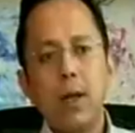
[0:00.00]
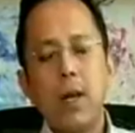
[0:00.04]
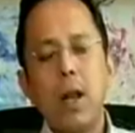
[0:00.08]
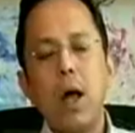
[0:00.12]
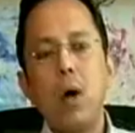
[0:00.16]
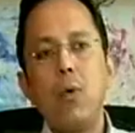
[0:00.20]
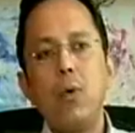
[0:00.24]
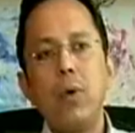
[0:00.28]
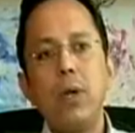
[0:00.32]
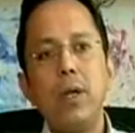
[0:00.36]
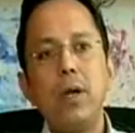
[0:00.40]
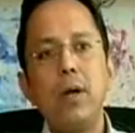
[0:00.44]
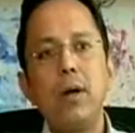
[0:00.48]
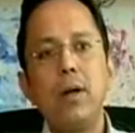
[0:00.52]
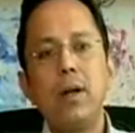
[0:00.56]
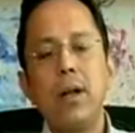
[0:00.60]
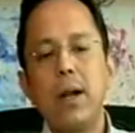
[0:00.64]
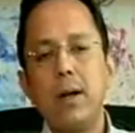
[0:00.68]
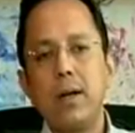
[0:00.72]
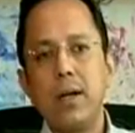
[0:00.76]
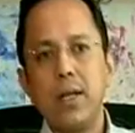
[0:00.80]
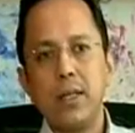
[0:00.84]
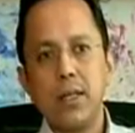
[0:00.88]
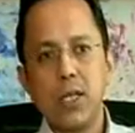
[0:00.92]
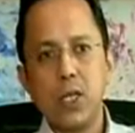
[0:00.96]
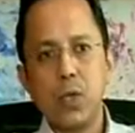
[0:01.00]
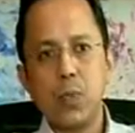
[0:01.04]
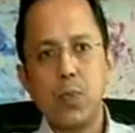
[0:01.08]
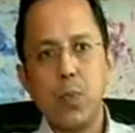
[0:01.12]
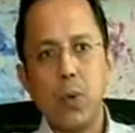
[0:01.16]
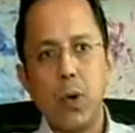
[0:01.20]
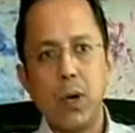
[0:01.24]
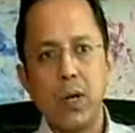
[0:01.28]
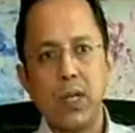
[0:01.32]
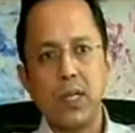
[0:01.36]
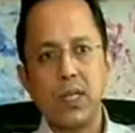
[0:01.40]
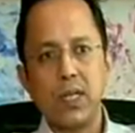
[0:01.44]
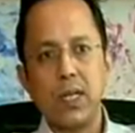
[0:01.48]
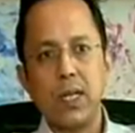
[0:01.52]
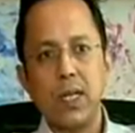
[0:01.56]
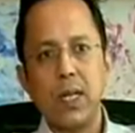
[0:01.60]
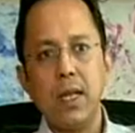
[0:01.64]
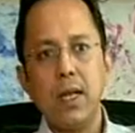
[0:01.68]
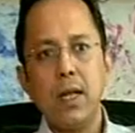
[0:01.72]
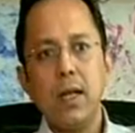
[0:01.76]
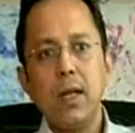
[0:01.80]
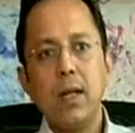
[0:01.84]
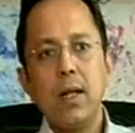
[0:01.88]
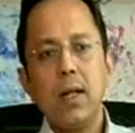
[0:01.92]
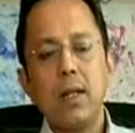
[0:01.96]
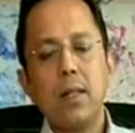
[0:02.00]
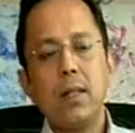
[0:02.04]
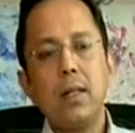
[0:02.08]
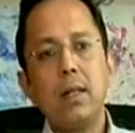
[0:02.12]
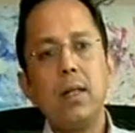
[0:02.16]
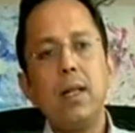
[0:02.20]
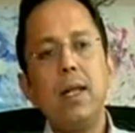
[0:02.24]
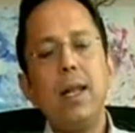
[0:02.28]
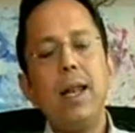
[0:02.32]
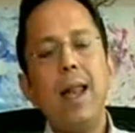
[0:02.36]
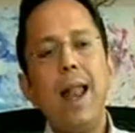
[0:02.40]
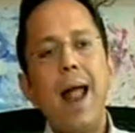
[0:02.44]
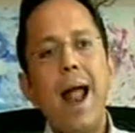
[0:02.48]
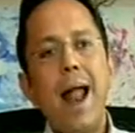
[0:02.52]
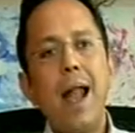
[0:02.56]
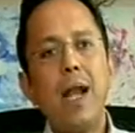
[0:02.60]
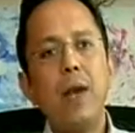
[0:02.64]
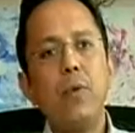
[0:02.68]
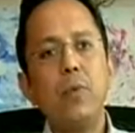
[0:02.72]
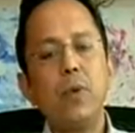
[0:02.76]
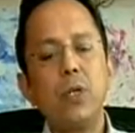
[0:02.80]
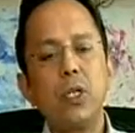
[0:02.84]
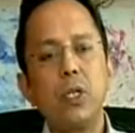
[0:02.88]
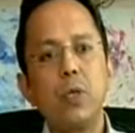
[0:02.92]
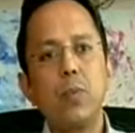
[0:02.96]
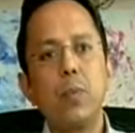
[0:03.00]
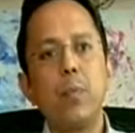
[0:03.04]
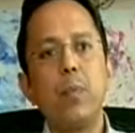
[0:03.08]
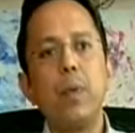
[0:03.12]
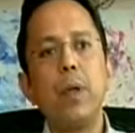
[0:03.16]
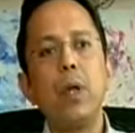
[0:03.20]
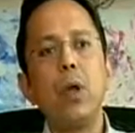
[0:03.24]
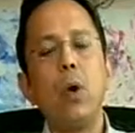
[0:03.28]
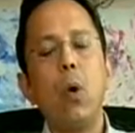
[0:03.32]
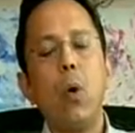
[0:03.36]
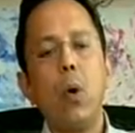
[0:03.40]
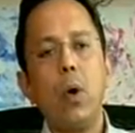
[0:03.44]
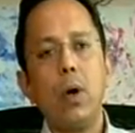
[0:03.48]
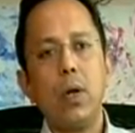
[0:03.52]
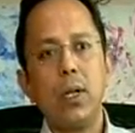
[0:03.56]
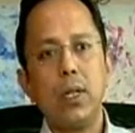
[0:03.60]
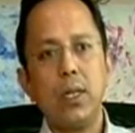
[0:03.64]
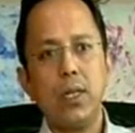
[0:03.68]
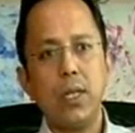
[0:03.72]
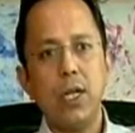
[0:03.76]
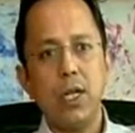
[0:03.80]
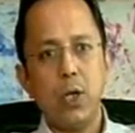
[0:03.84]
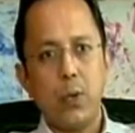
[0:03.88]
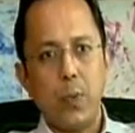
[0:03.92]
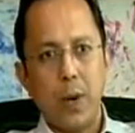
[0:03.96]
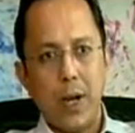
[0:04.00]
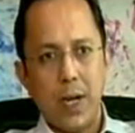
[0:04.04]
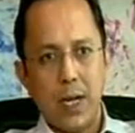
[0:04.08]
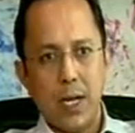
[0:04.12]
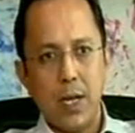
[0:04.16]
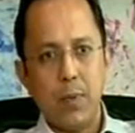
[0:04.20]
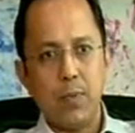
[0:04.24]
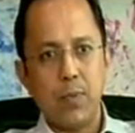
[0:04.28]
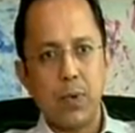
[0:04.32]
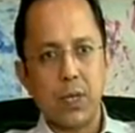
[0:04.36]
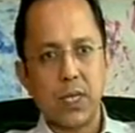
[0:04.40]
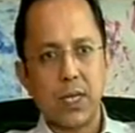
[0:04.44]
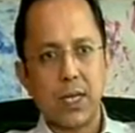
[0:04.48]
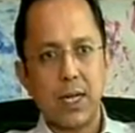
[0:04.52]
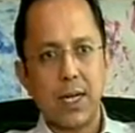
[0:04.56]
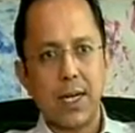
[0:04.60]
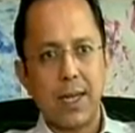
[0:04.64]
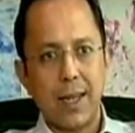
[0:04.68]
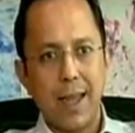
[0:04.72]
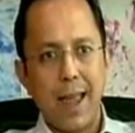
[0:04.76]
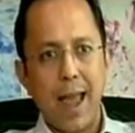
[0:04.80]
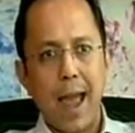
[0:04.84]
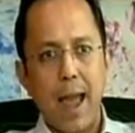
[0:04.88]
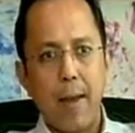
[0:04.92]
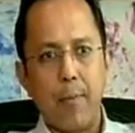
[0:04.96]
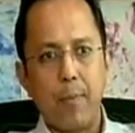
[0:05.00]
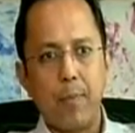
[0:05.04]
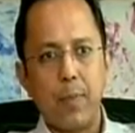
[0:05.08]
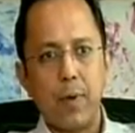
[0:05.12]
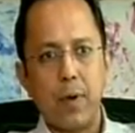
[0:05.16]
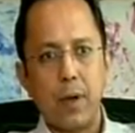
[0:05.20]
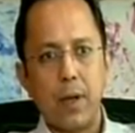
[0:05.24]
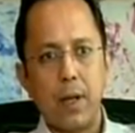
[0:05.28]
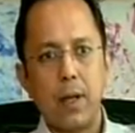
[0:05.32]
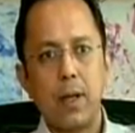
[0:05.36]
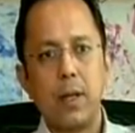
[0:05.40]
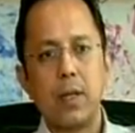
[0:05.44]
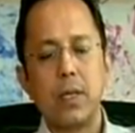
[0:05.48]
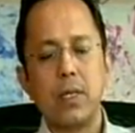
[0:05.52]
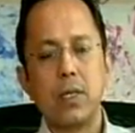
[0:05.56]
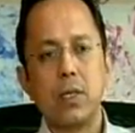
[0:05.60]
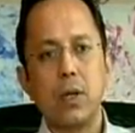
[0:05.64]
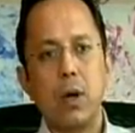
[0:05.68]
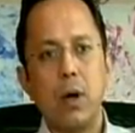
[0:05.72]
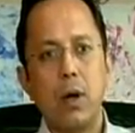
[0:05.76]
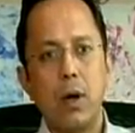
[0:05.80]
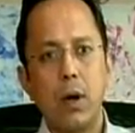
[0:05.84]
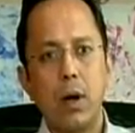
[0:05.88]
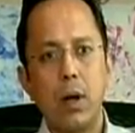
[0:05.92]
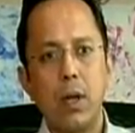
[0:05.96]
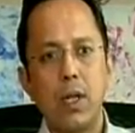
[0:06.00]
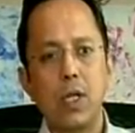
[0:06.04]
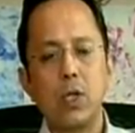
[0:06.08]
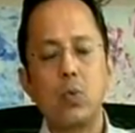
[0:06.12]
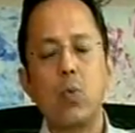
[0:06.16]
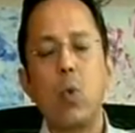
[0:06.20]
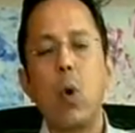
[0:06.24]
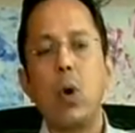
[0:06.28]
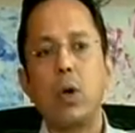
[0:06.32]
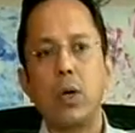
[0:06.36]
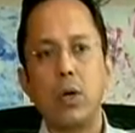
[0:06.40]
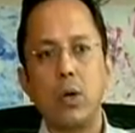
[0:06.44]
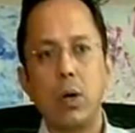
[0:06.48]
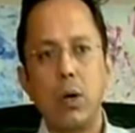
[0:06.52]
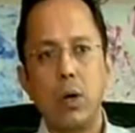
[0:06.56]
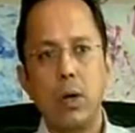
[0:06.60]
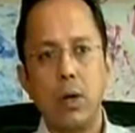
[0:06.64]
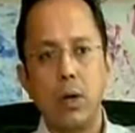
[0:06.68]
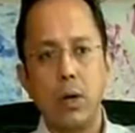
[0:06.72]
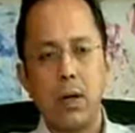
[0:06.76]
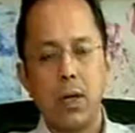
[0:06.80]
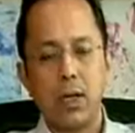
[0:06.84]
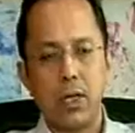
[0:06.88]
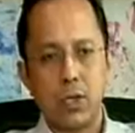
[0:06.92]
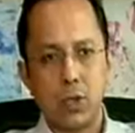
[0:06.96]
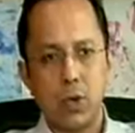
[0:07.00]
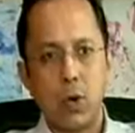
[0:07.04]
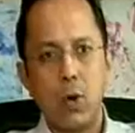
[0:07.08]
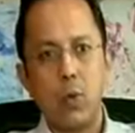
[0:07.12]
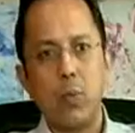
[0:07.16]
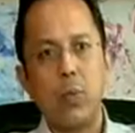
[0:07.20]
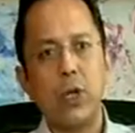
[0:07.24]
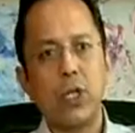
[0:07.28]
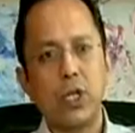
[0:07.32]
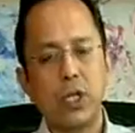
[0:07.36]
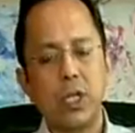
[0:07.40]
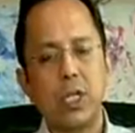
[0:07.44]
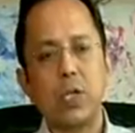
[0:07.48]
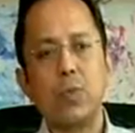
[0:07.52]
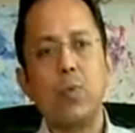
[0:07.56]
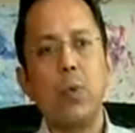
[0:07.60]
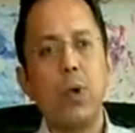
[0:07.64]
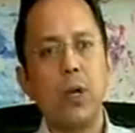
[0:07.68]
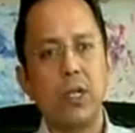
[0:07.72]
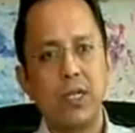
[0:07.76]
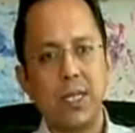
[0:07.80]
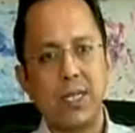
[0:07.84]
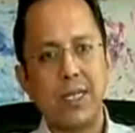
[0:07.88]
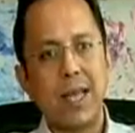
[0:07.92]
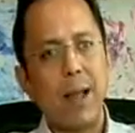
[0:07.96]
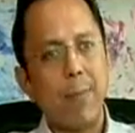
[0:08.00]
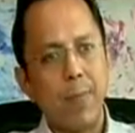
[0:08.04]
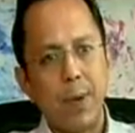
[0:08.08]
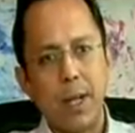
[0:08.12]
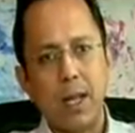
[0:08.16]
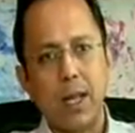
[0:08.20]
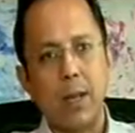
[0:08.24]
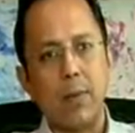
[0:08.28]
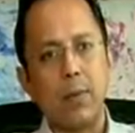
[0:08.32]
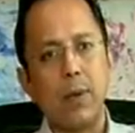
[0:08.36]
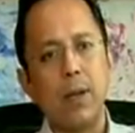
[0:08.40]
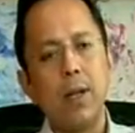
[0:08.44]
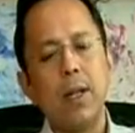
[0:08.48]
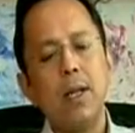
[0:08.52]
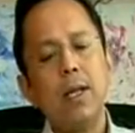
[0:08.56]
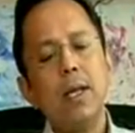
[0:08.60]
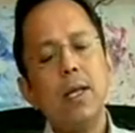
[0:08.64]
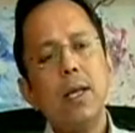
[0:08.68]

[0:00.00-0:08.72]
Now here under this policy, the land which is beyond the 20% cap is what is on which this policy is applicable.